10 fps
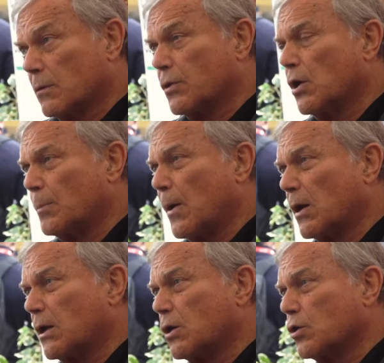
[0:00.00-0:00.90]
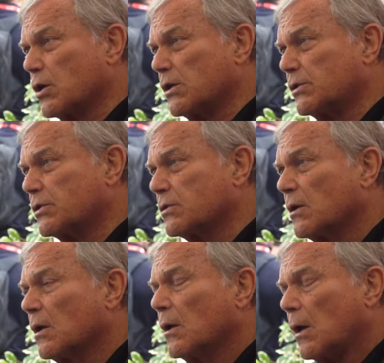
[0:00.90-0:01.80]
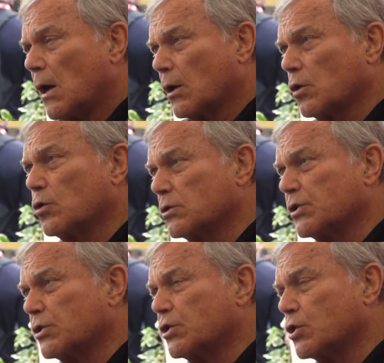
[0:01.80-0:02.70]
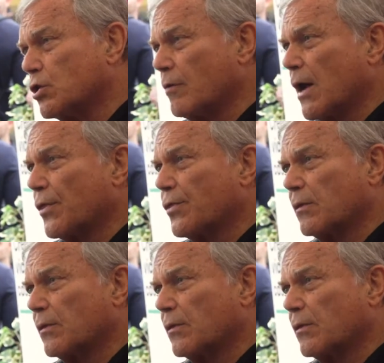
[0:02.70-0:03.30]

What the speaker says: Third-party cookies and Google's decision around